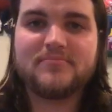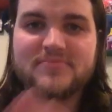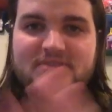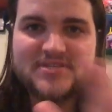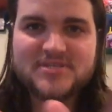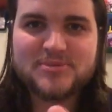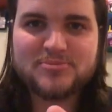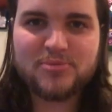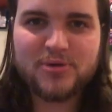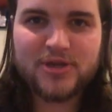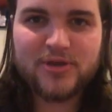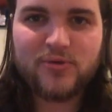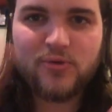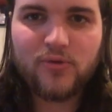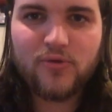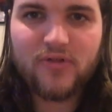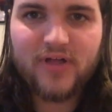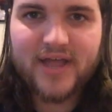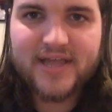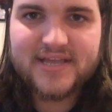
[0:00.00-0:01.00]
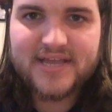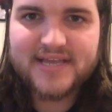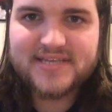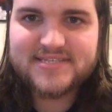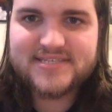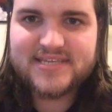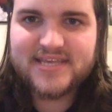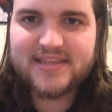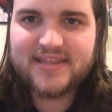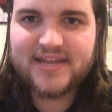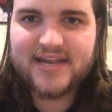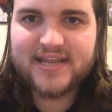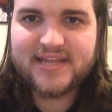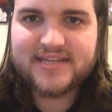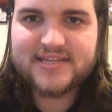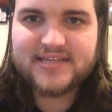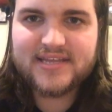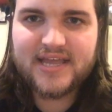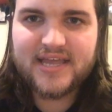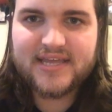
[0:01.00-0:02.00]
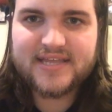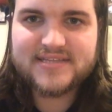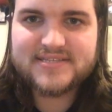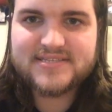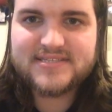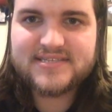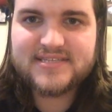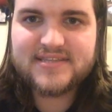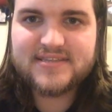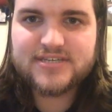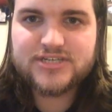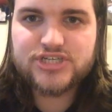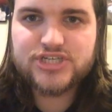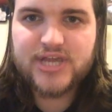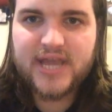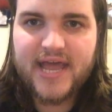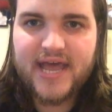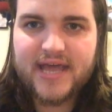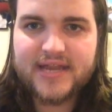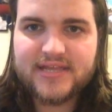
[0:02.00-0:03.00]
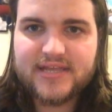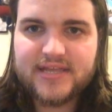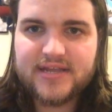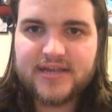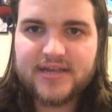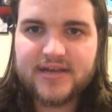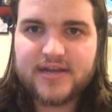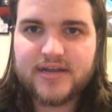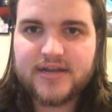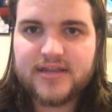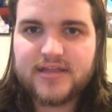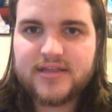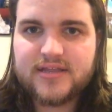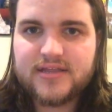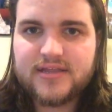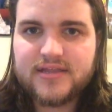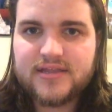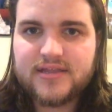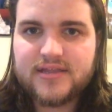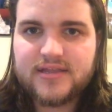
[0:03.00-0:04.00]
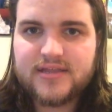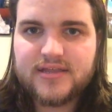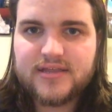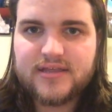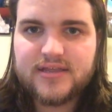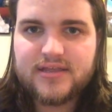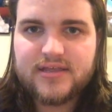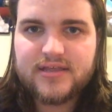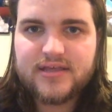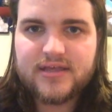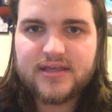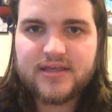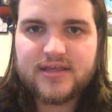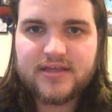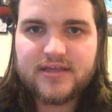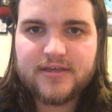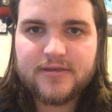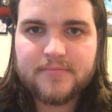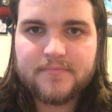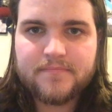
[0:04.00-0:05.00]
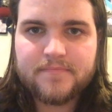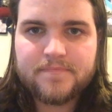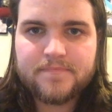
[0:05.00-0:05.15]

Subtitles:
this is pretty cool. I see that I can see the chat here, and